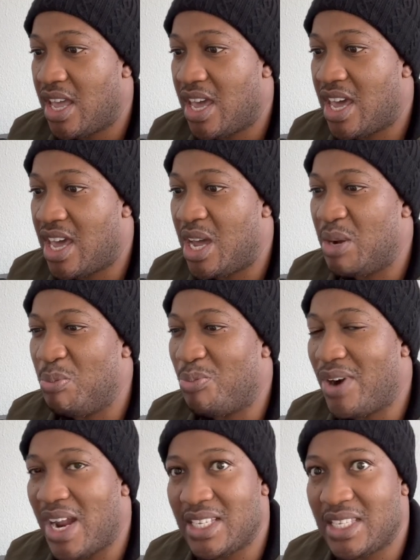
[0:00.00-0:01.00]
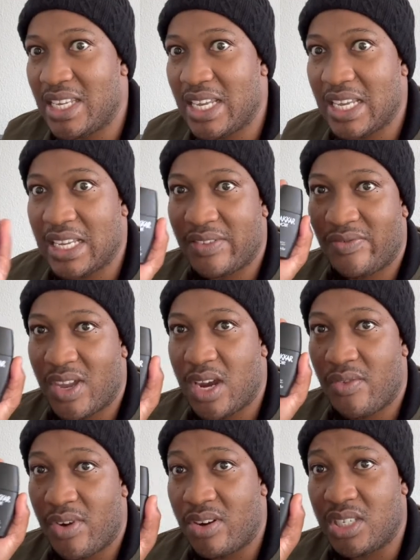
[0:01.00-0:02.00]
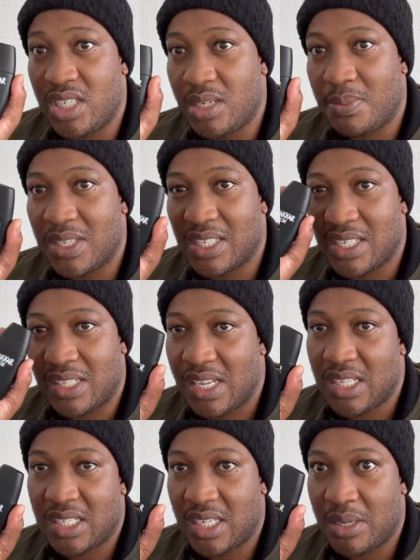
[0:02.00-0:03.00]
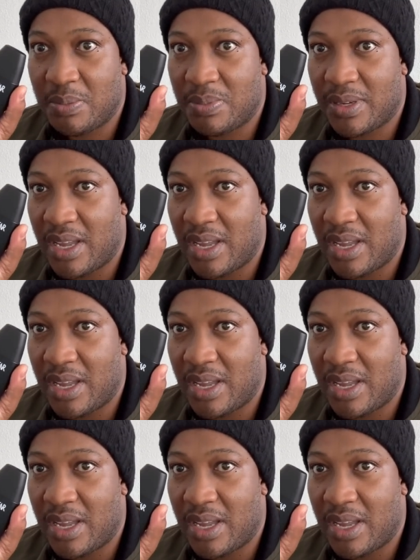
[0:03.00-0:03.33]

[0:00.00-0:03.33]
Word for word: um, pricing very very cheap. This is dead cheap.